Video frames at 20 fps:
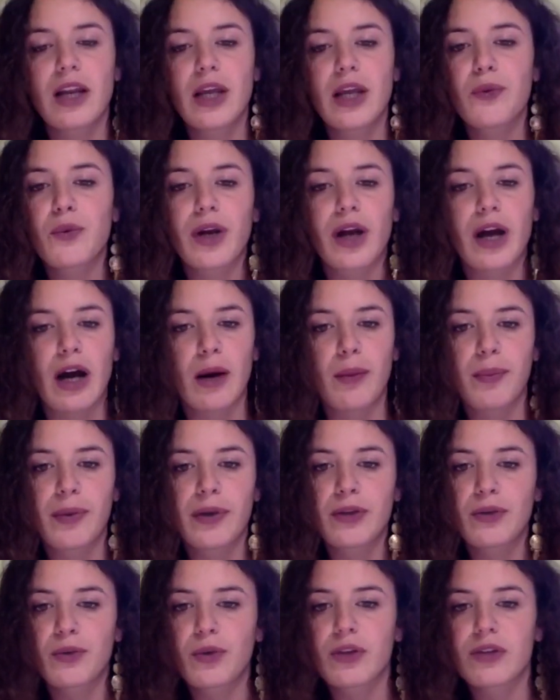what
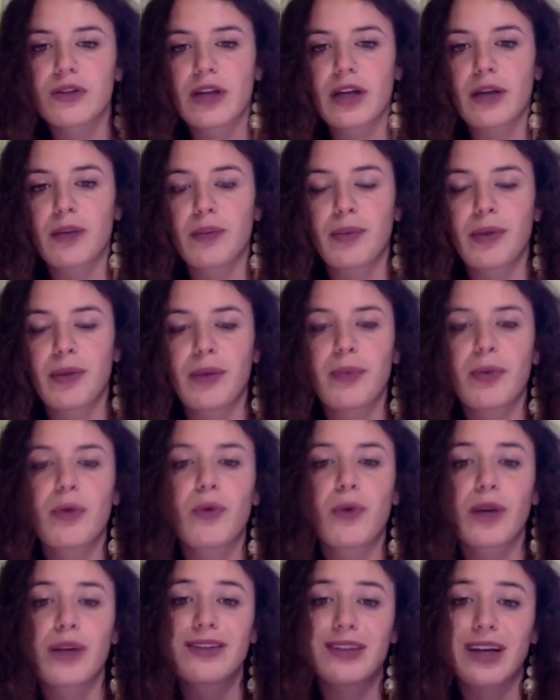happened was that people
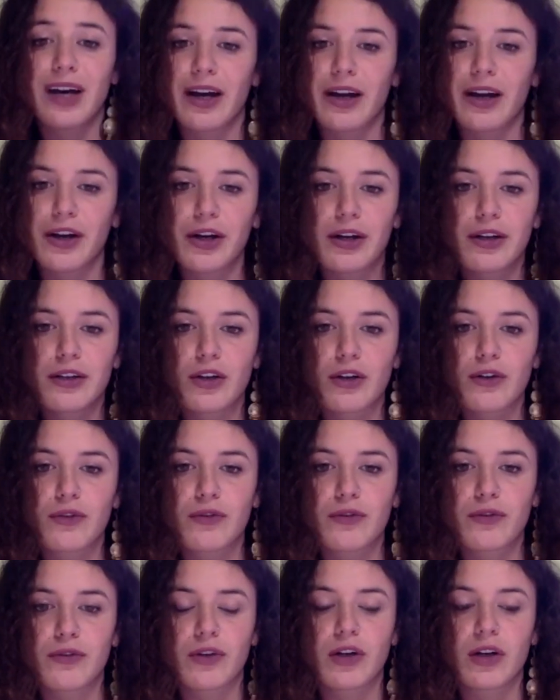were tired of
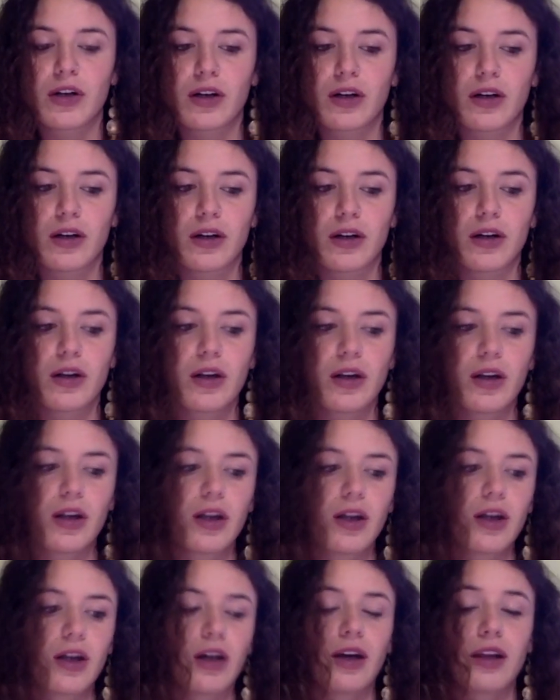
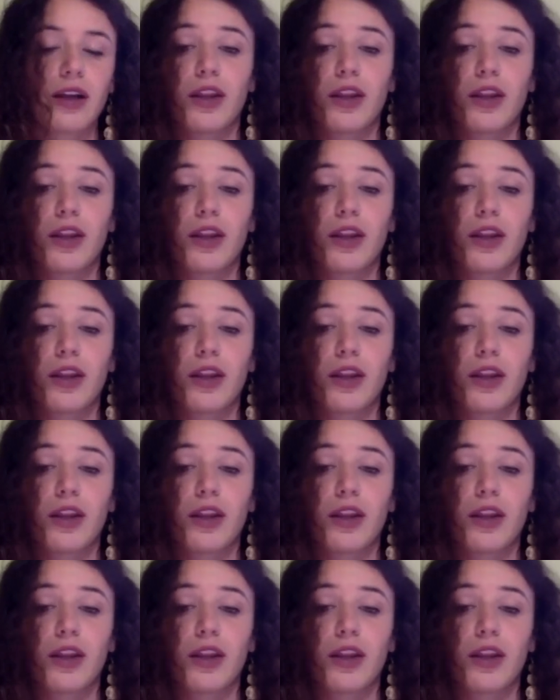the